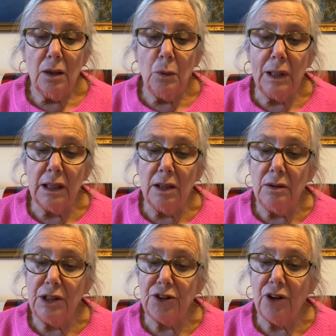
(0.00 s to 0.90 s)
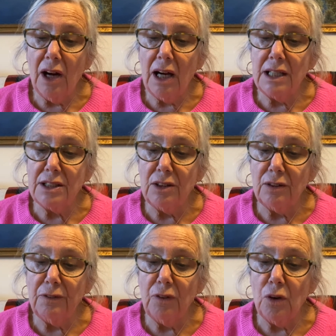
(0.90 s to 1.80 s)
We can only try to look
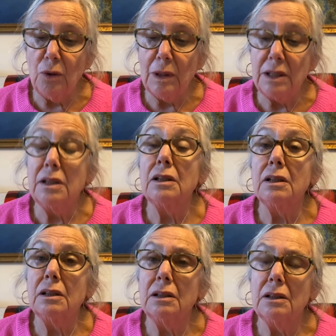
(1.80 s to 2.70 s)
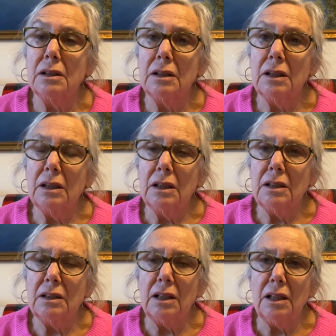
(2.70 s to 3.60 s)
forward,
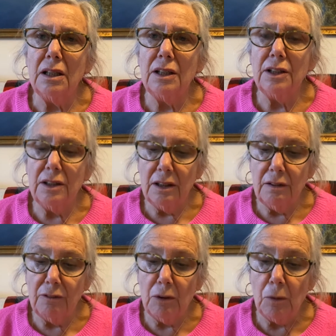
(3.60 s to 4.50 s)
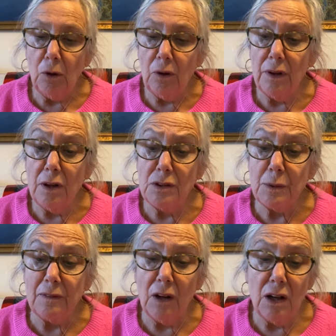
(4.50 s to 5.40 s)
to learn from all those
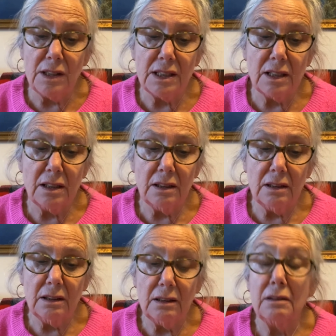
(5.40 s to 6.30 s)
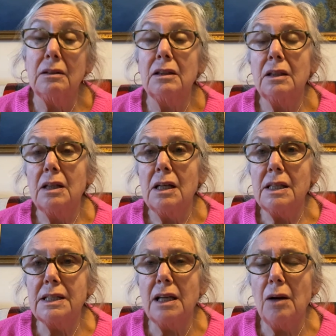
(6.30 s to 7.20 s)
we've lost.
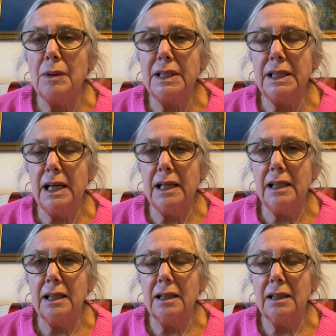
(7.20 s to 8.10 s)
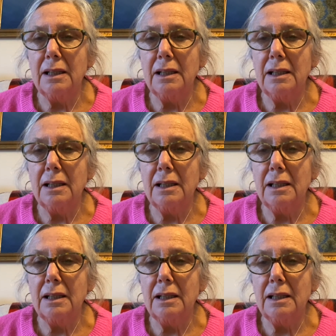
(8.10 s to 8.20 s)
Start with today.